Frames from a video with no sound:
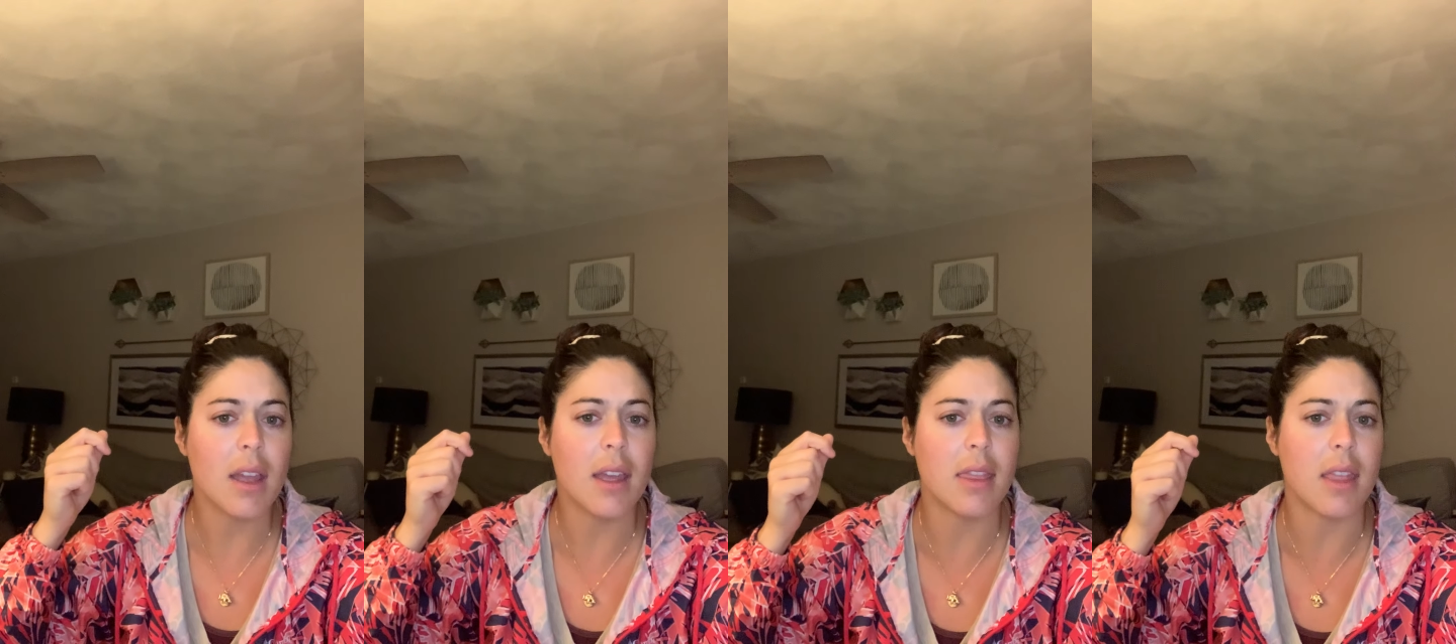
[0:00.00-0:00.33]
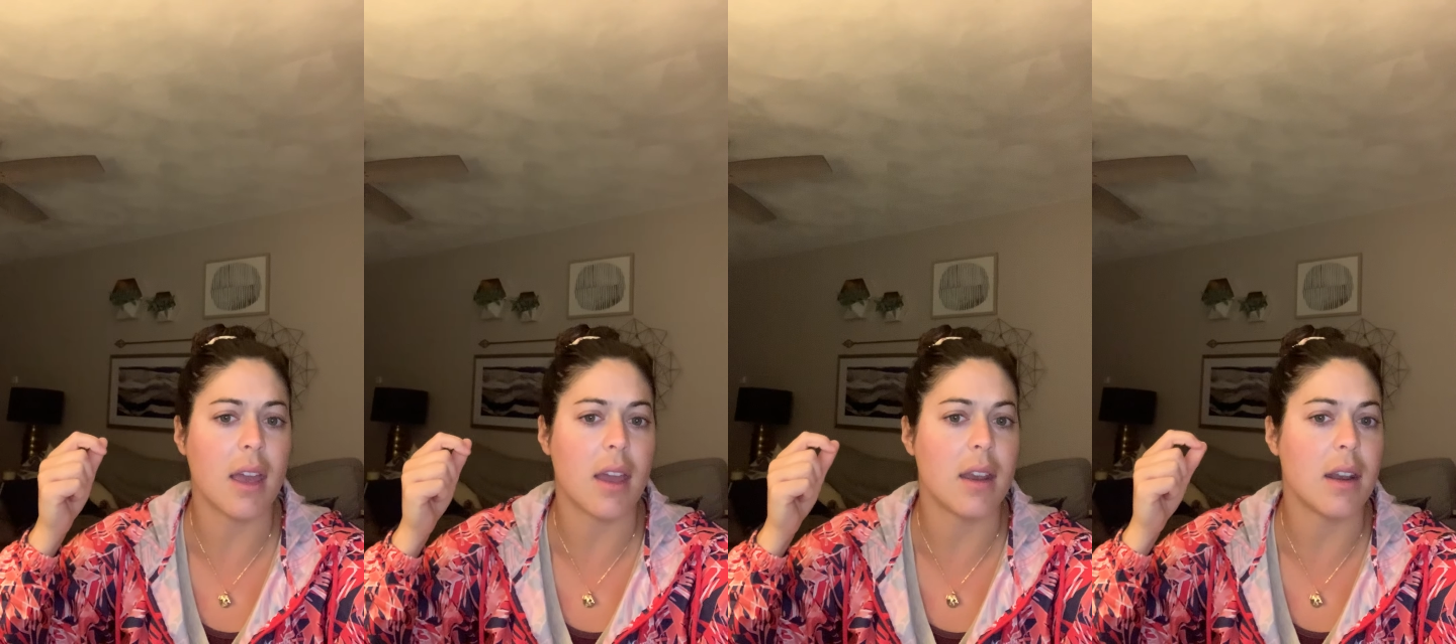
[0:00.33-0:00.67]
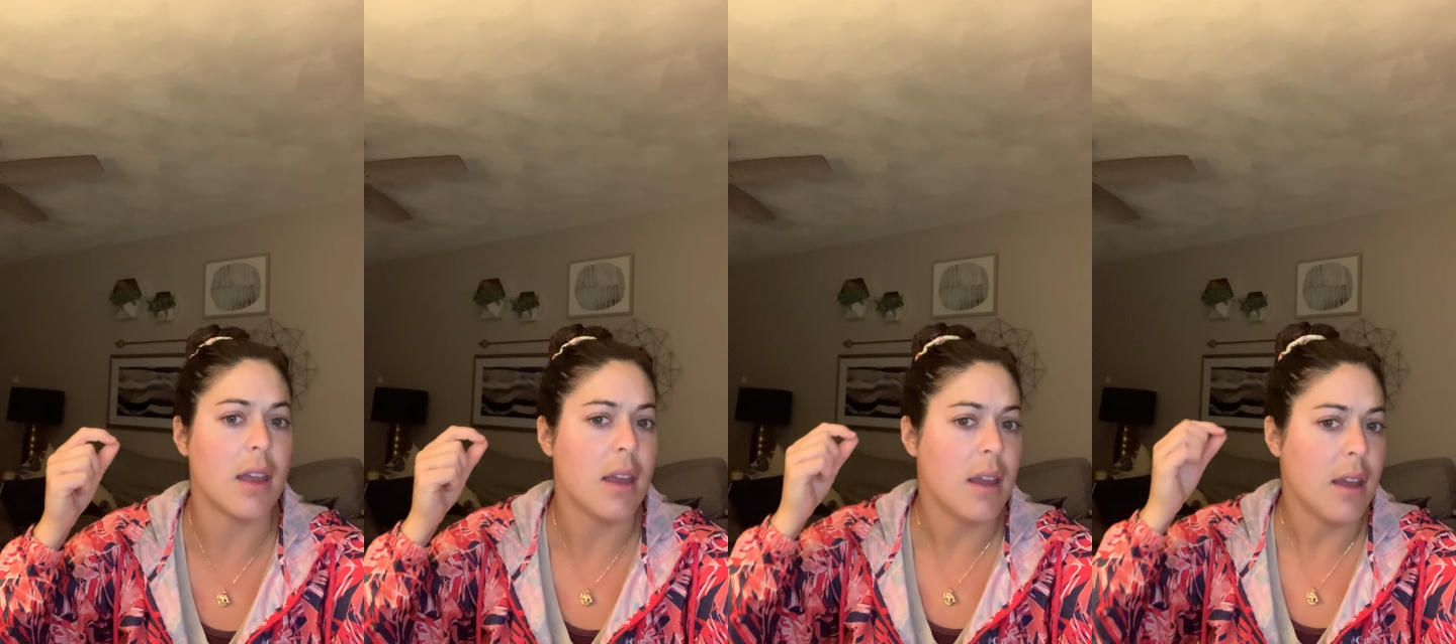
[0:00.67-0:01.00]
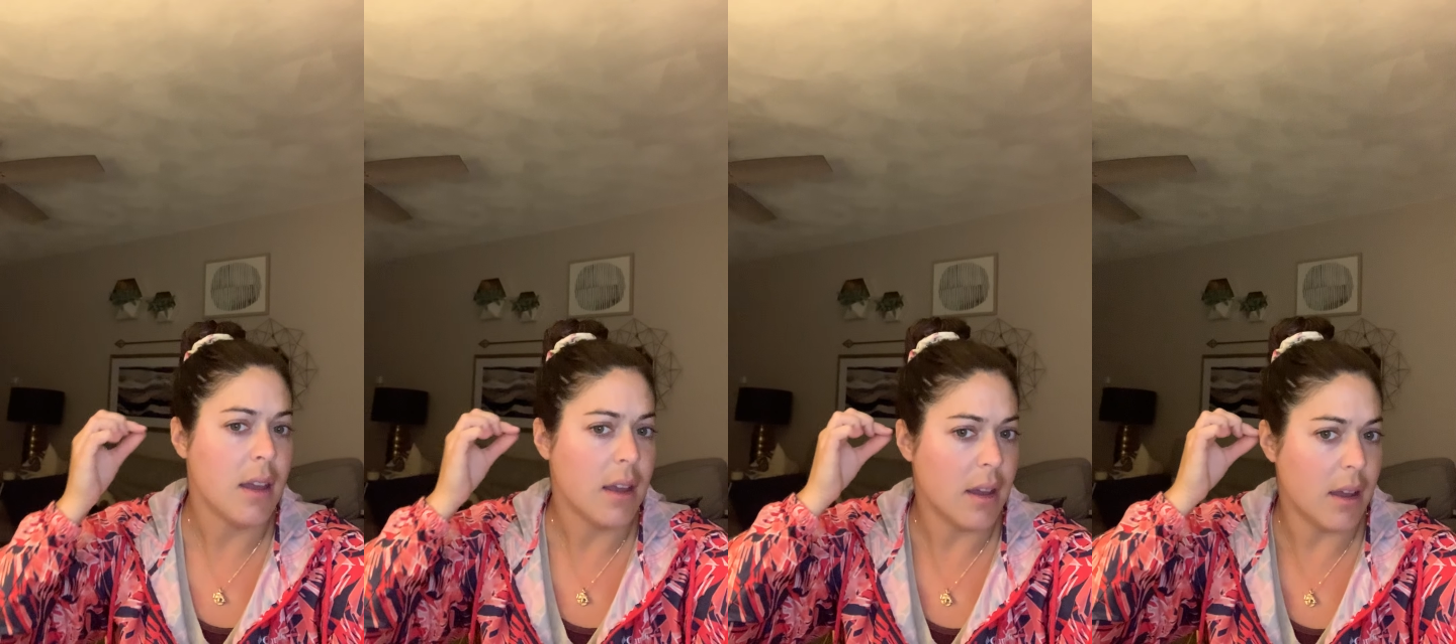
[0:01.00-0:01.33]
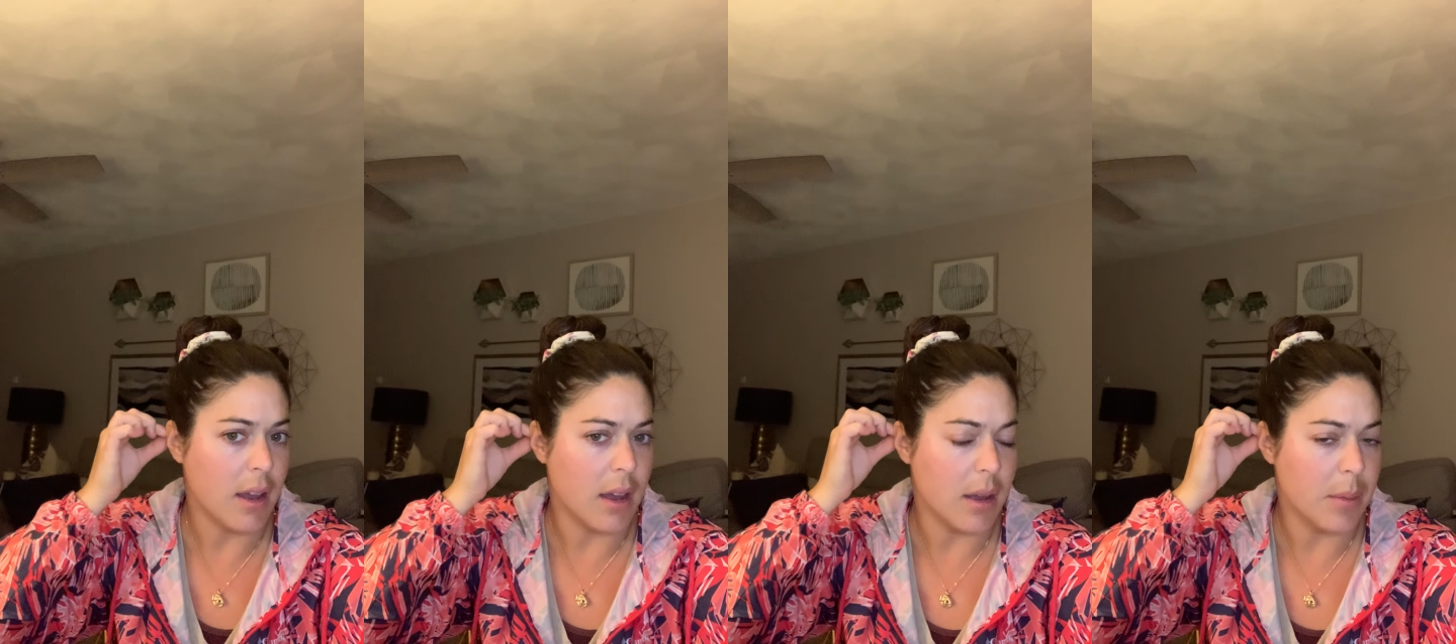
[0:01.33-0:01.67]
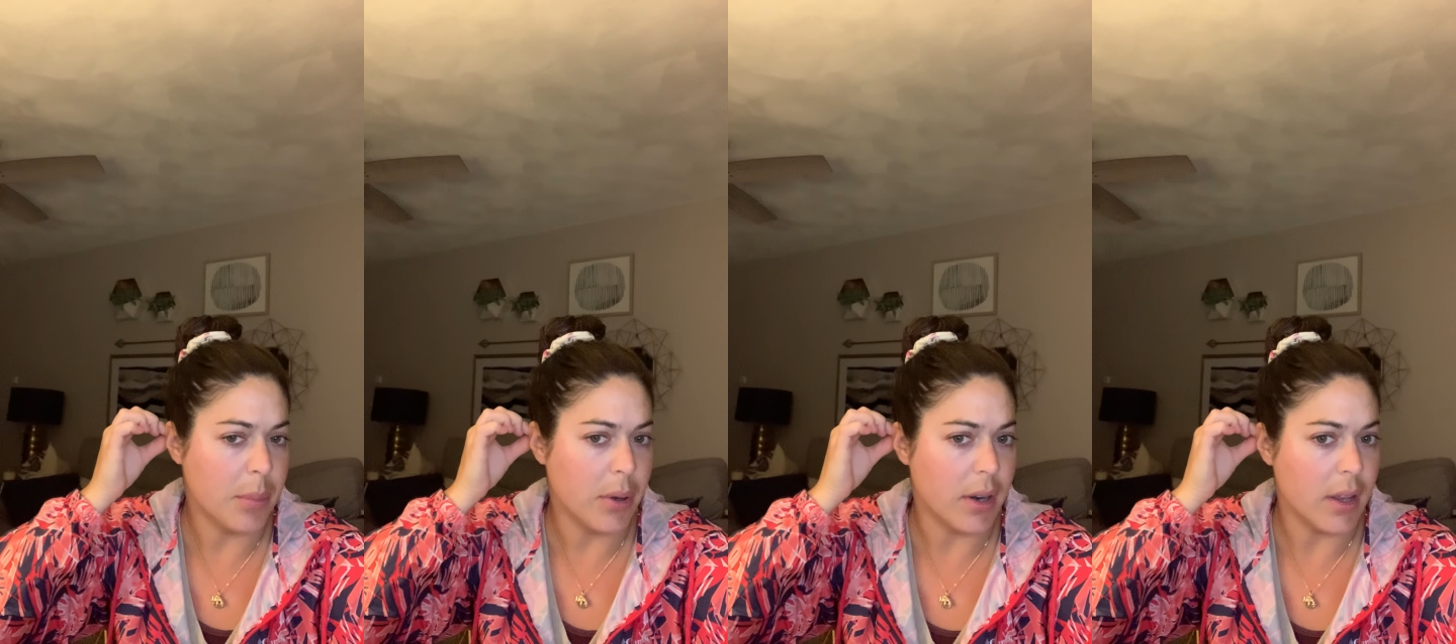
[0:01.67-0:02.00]
And then
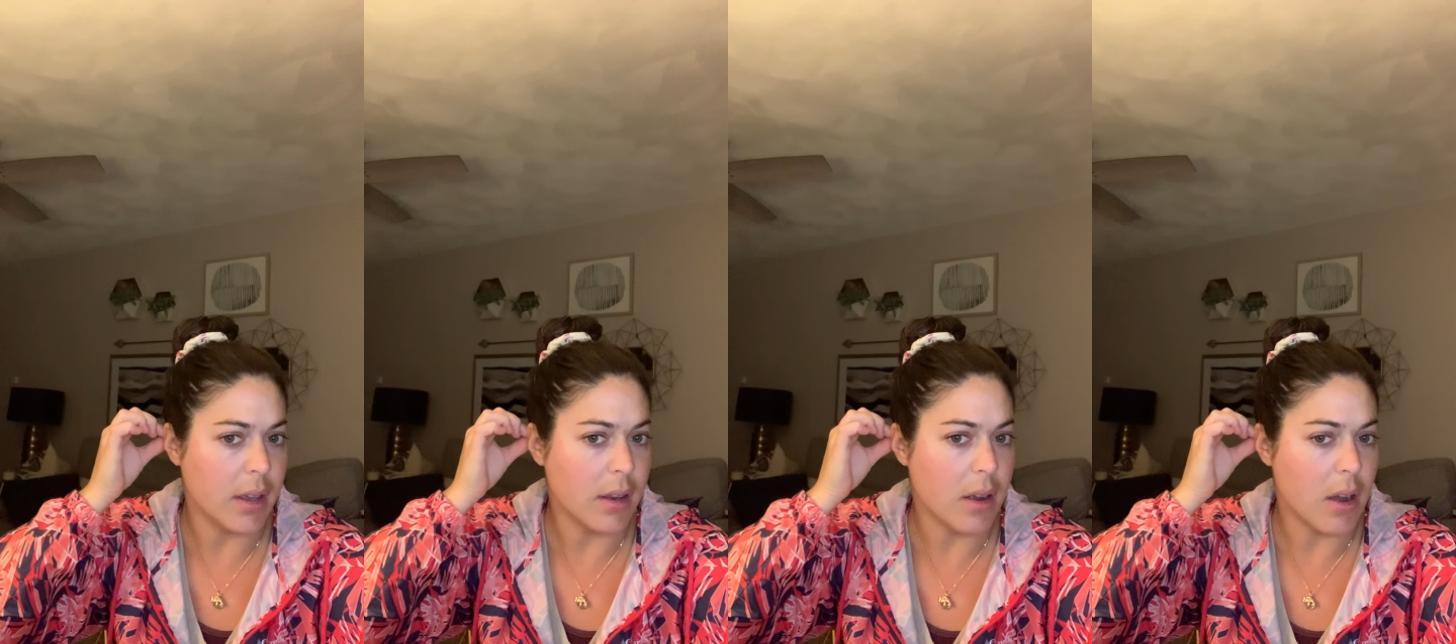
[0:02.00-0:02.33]
put it